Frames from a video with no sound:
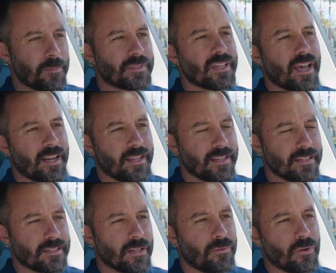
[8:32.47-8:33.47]
flip side
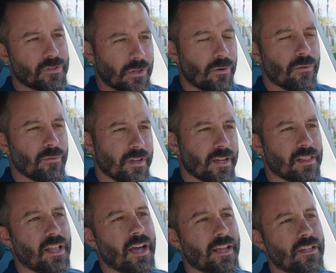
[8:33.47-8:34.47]
is if you're so
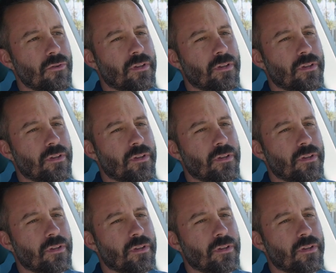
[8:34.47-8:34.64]
inclined,